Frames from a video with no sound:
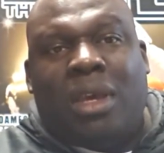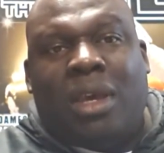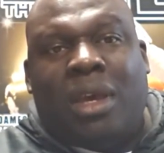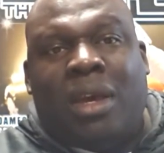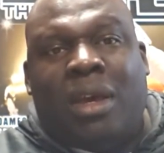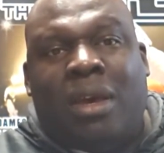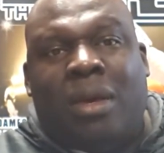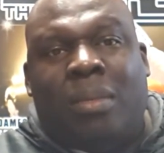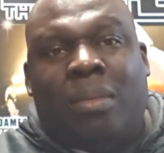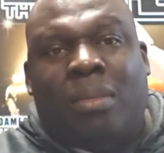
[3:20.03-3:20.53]

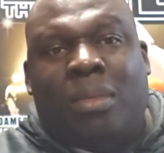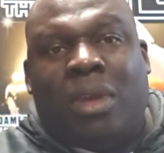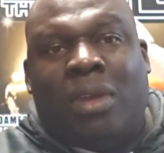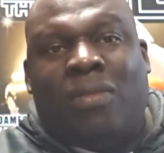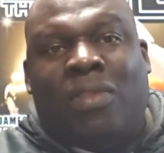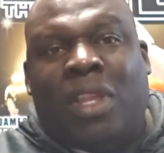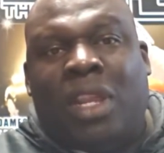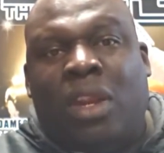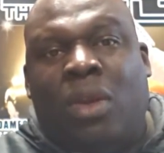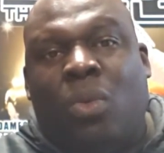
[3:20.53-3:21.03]

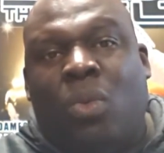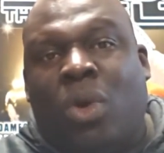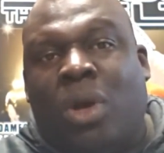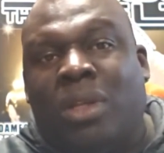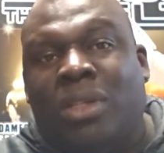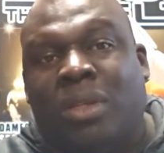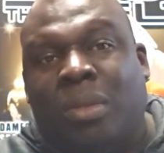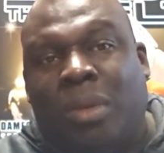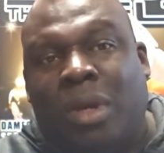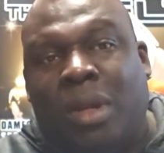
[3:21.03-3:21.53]
if they didn't
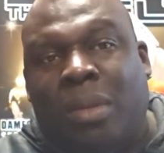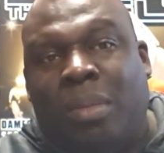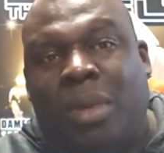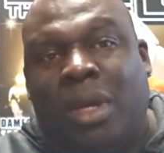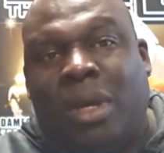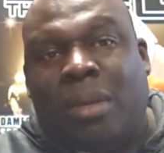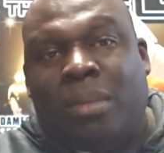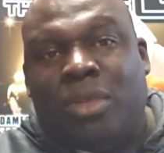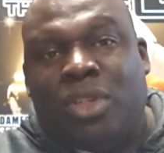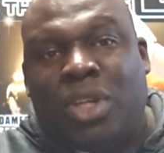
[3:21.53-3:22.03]
want somebody to become